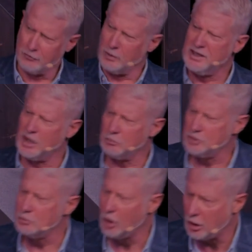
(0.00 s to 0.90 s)
we don't
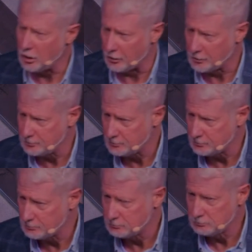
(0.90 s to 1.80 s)
do hard,
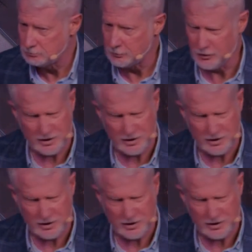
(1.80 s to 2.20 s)
if you say,